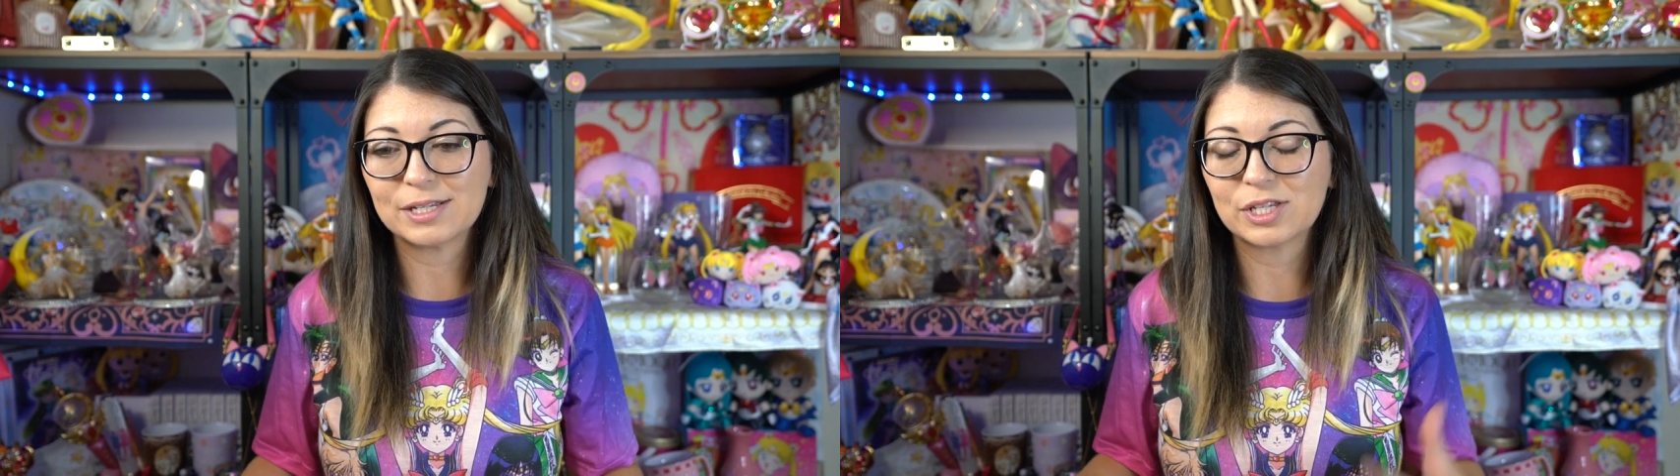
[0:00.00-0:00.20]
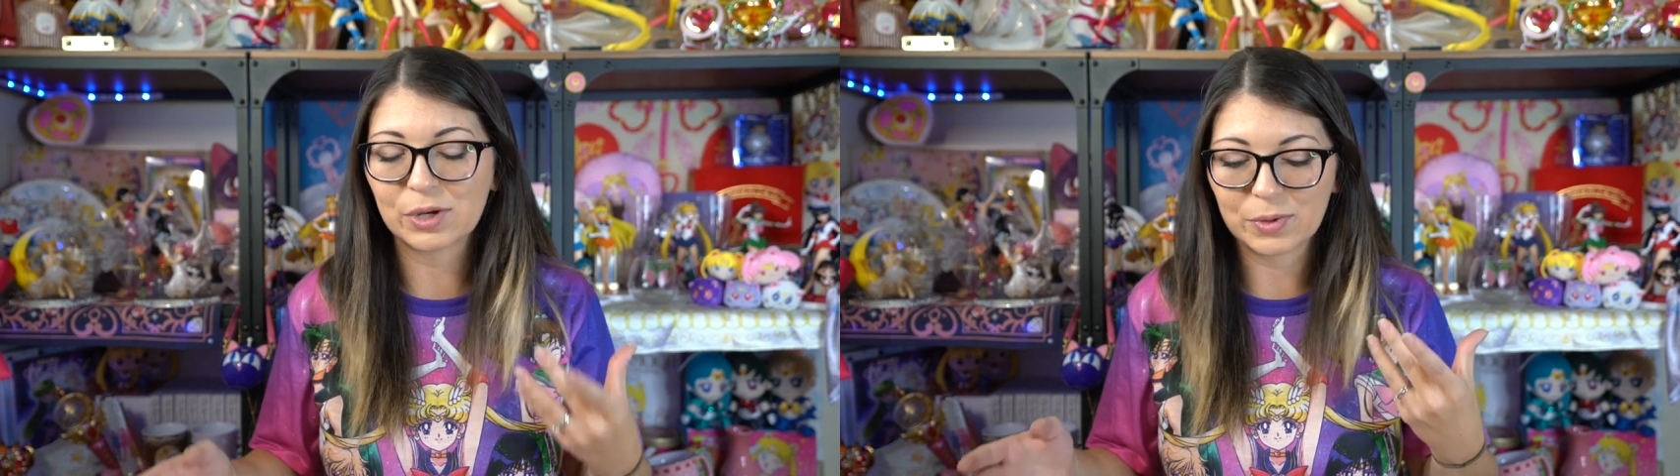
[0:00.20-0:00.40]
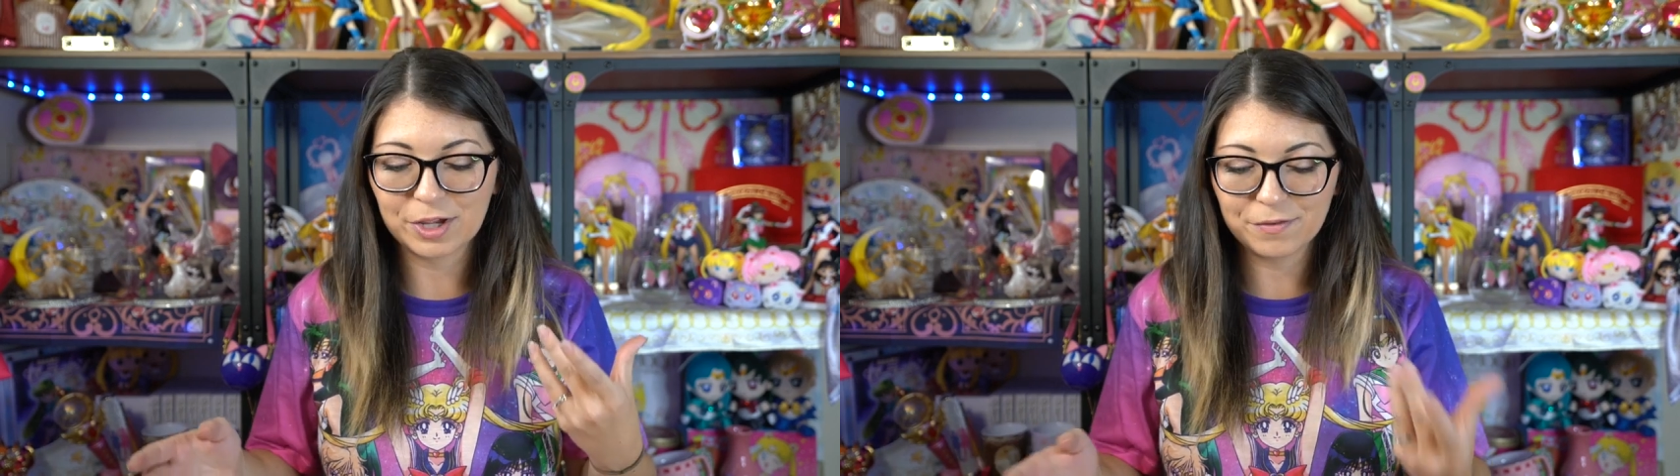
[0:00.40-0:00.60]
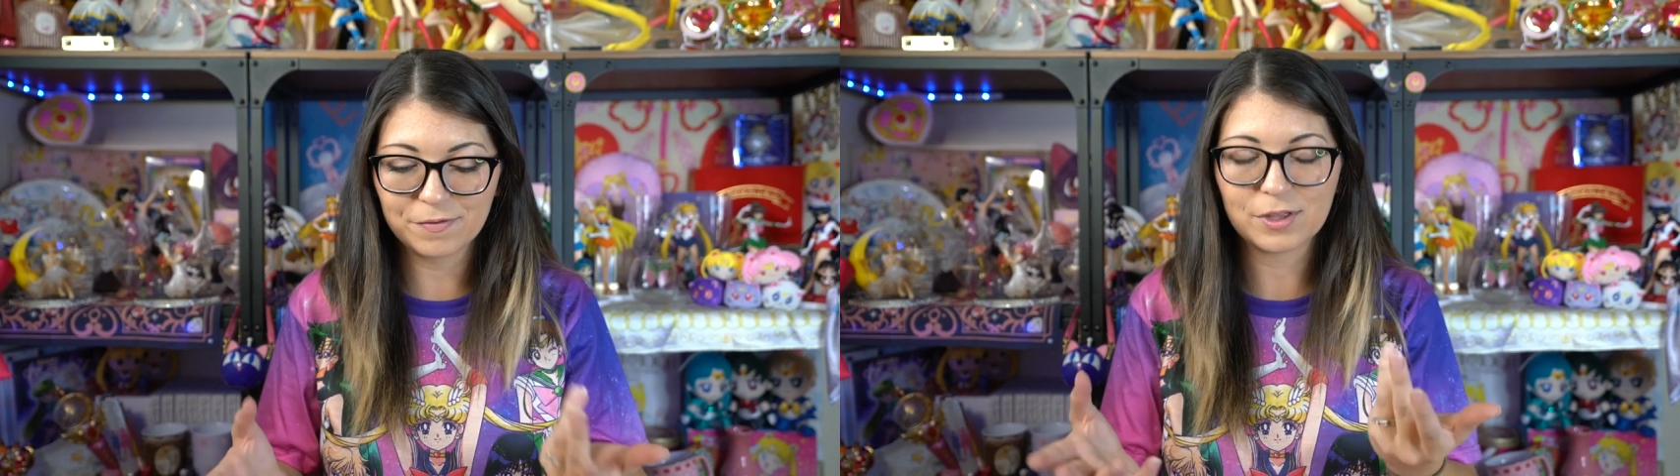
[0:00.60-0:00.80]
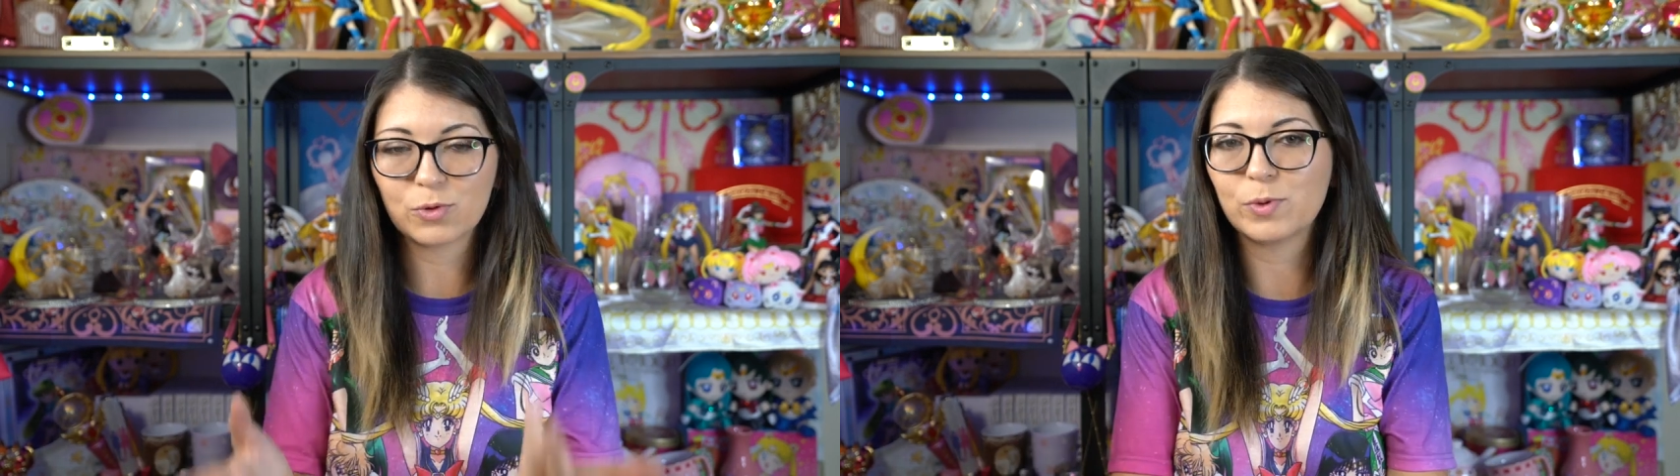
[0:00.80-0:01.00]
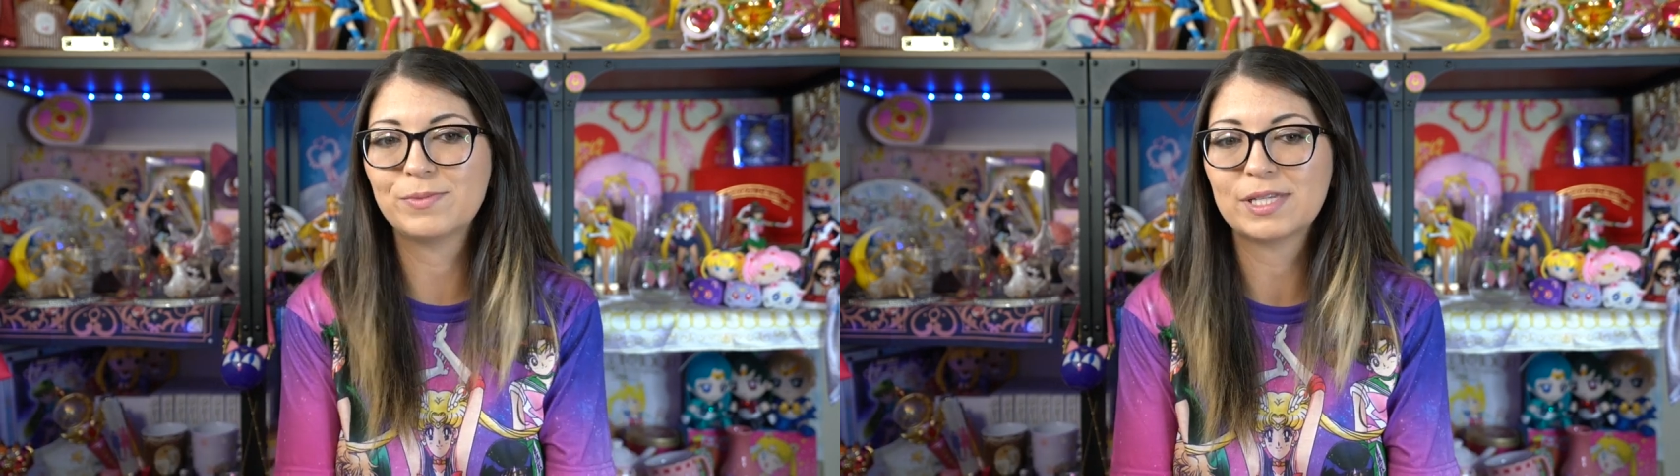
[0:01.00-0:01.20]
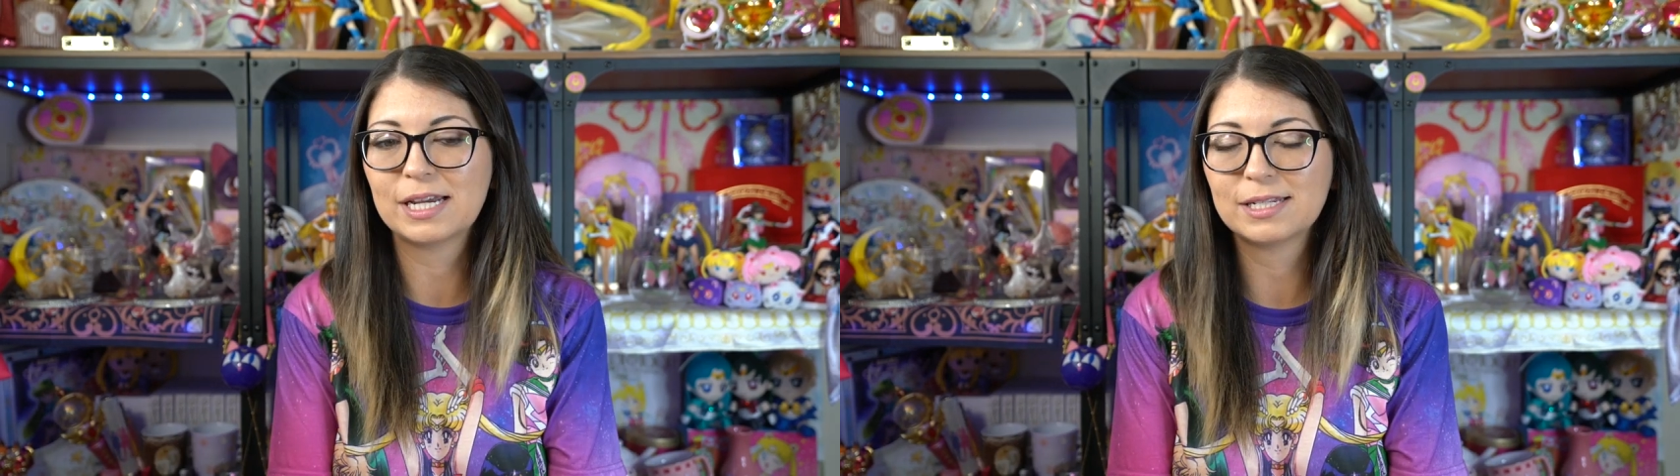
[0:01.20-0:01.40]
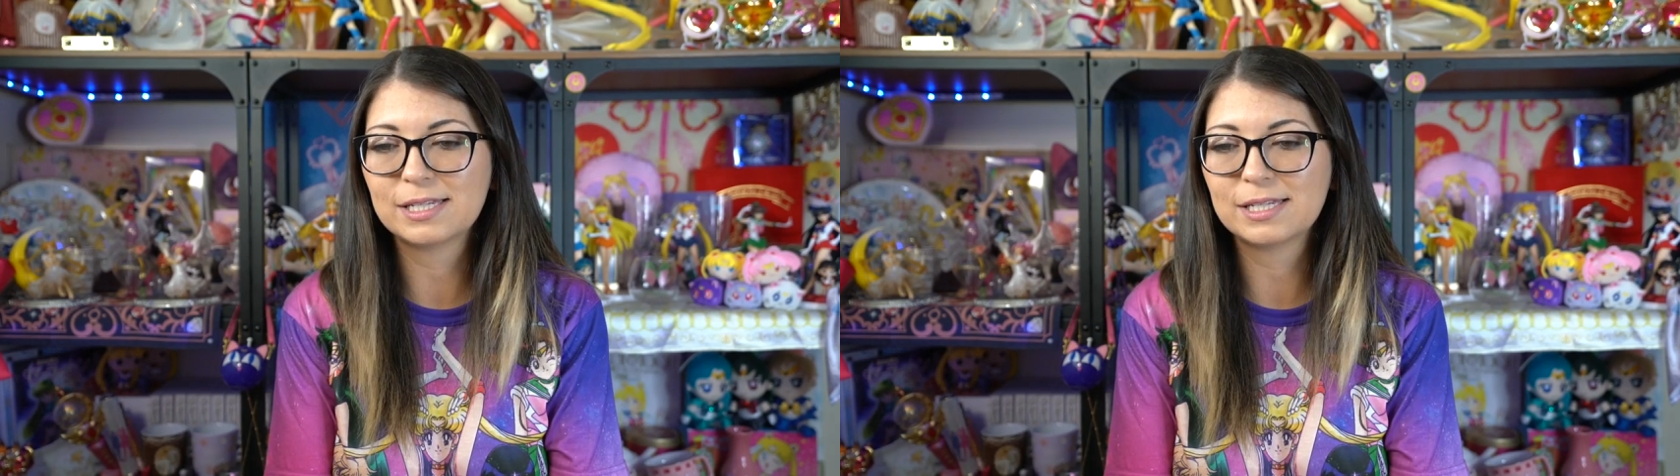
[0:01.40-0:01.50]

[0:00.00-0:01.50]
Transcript: So if their website